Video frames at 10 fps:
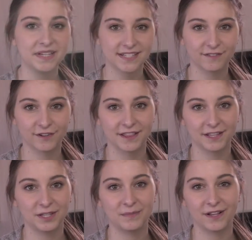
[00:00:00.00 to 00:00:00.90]
bit
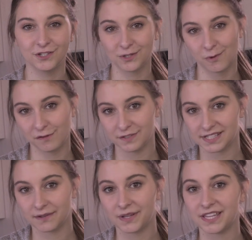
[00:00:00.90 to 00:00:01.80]
different than the Belgian
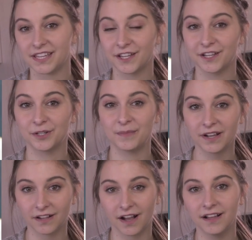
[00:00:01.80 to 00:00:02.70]
waffles that we eat here in
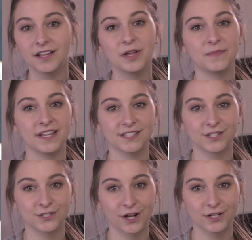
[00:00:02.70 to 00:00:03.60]
America because
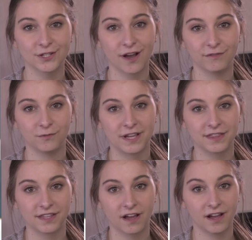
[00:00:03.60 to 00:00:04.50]
it starts off
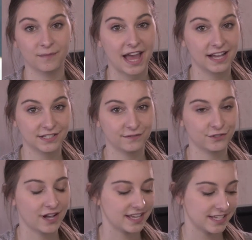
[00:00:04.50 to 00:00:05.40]
with um,
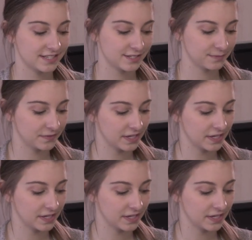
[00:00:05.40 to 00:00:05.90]
active dry yeast.